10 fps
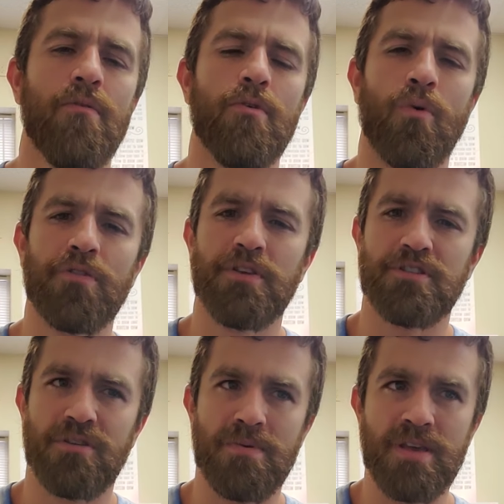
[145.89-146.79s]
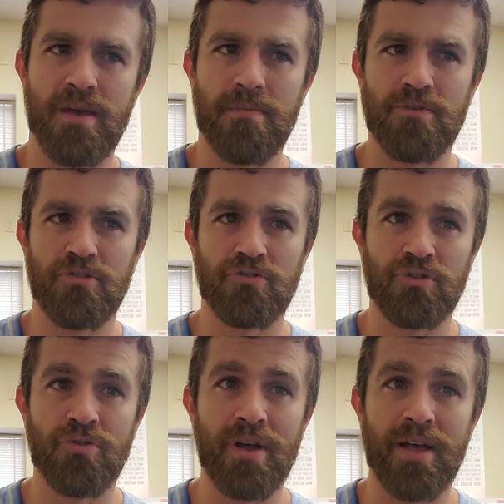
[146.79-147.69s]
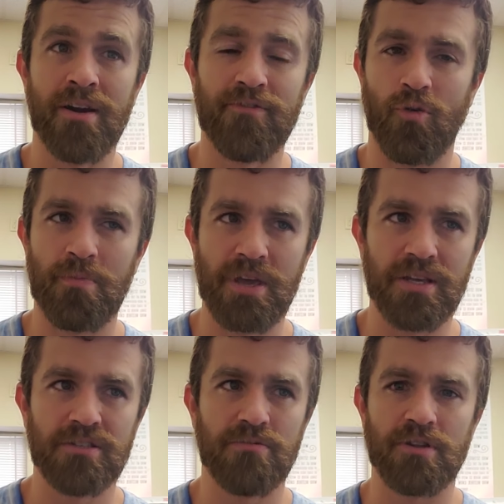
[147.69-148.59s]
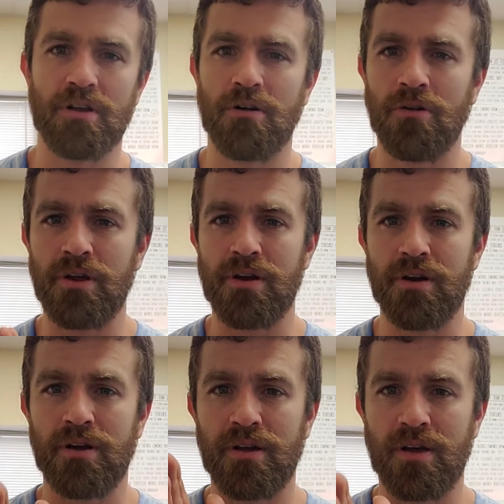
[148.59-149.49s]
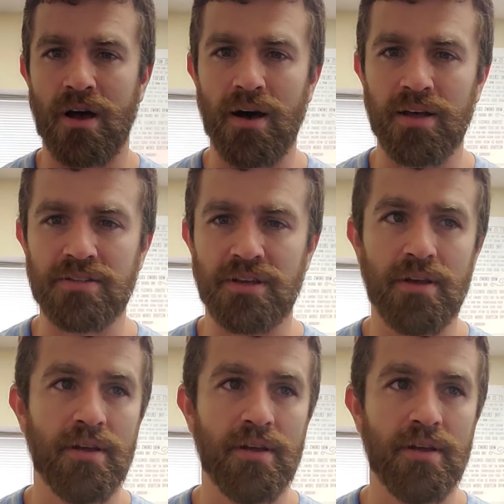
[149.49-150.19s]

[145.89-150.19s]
We want this to be a true interval piece with clear-cut